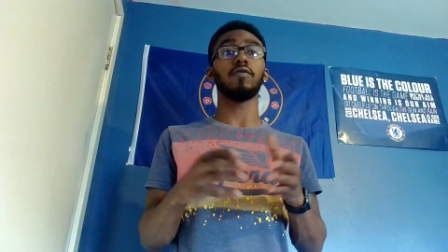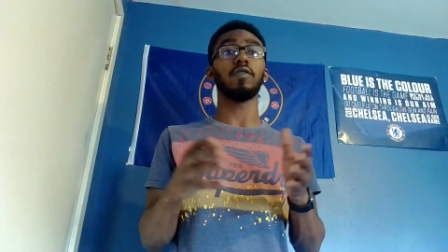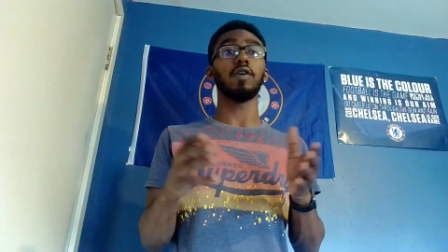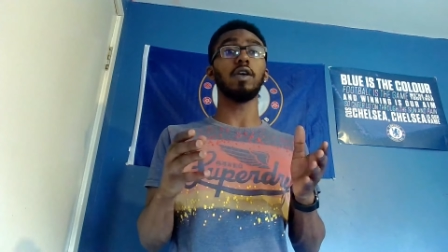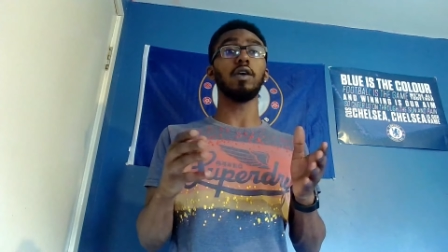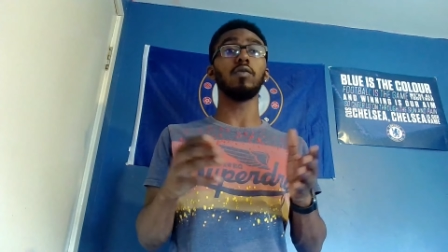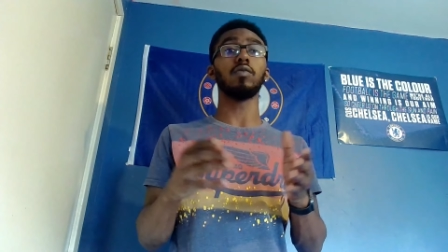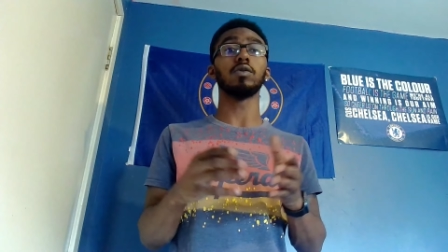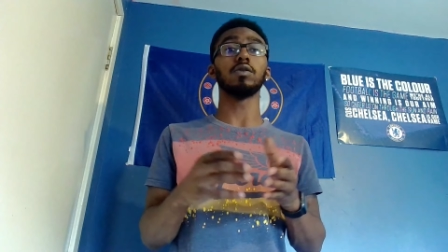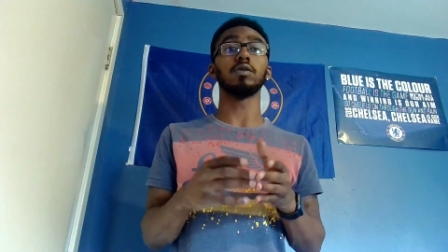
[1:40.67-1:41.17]

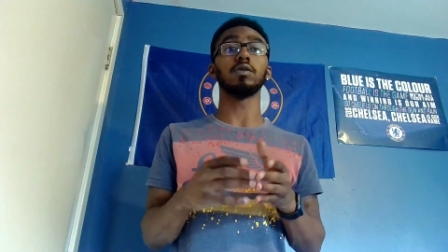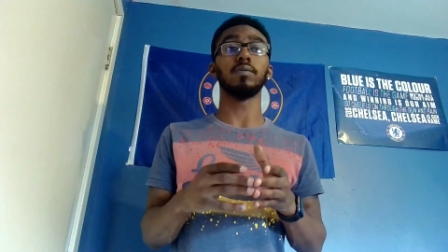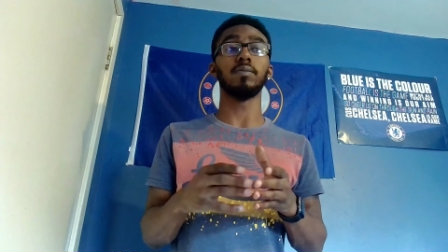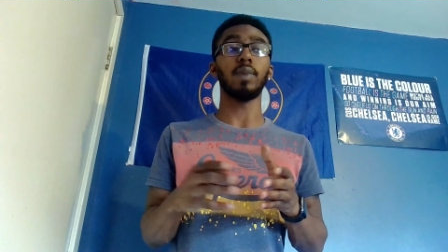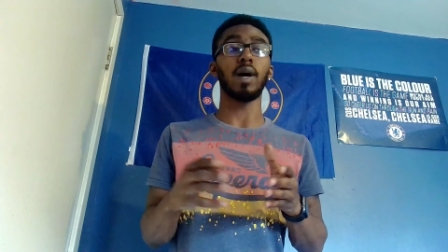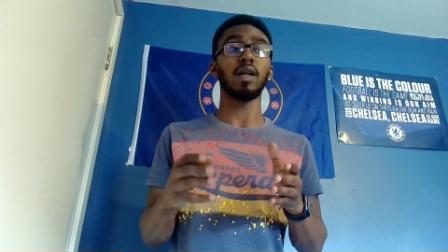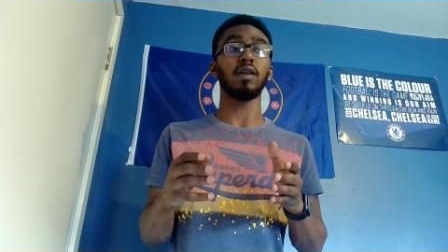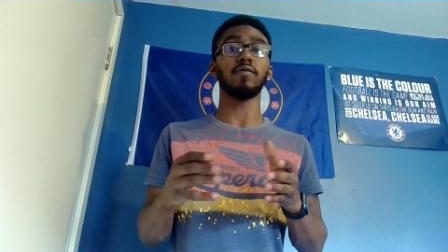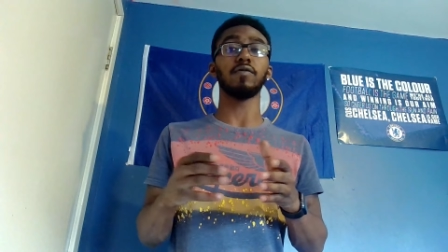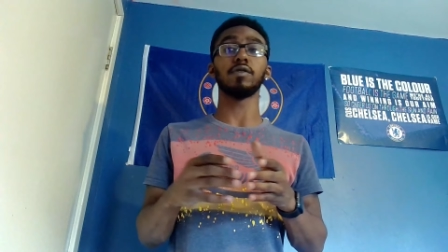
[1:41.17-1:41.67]
he was
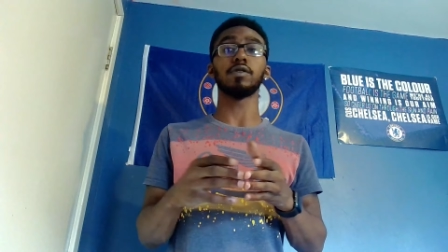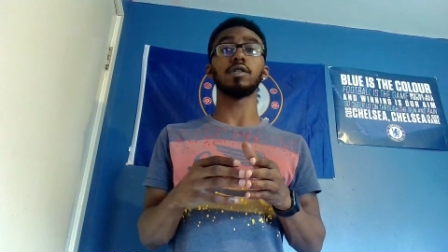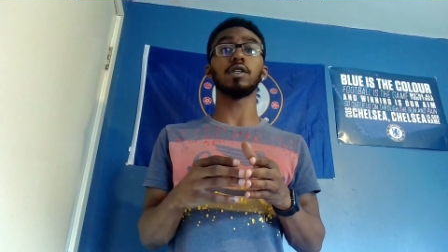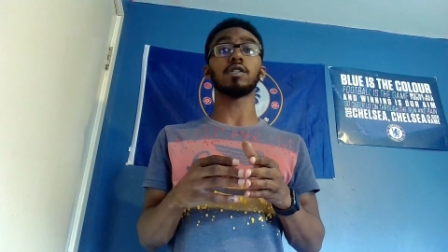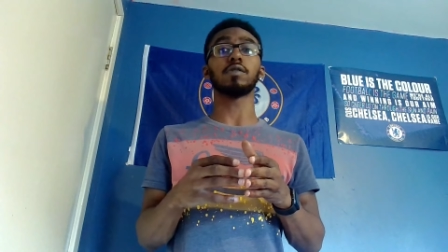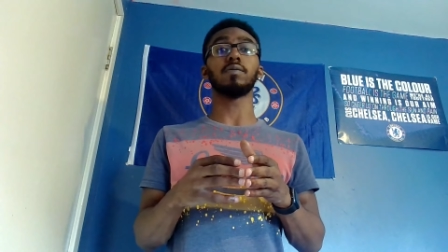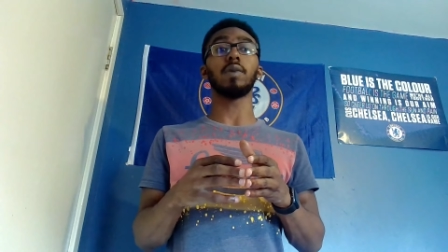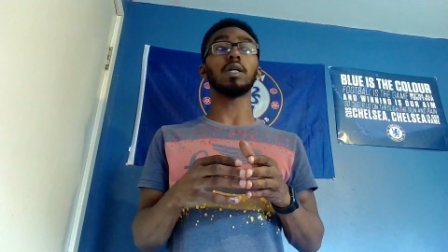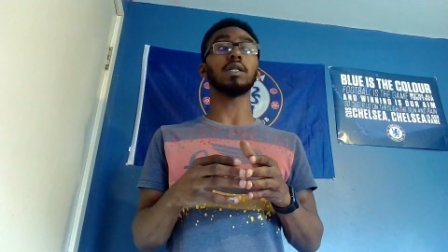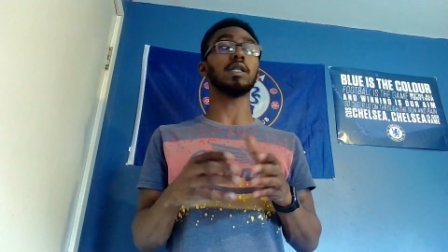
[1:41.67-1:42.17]
banned for
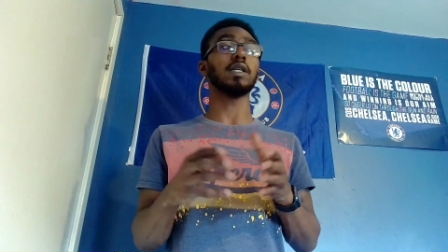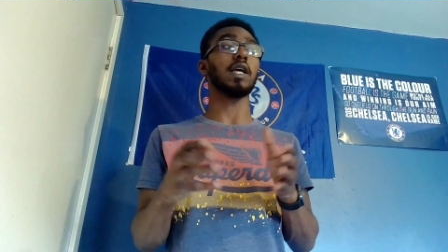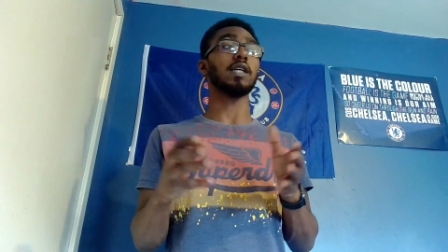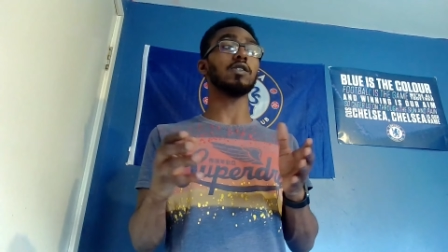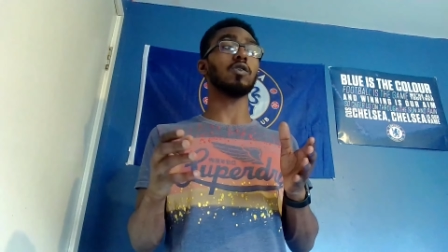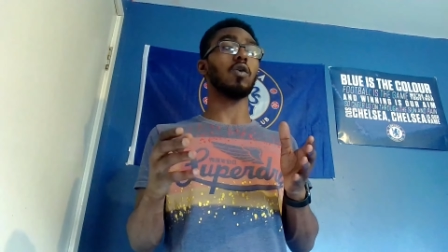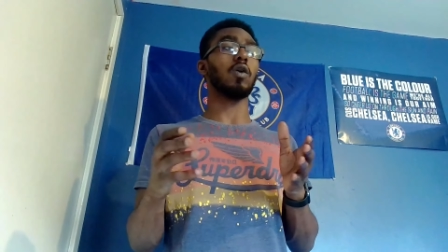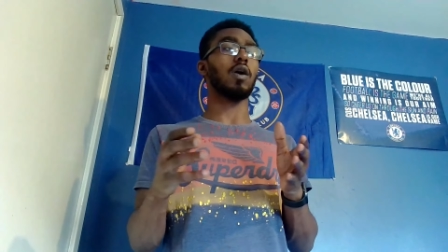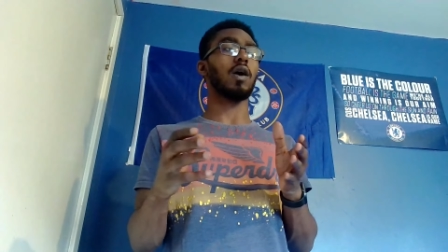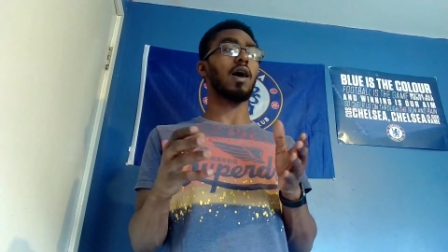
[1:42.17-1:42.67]
6 months, and that's,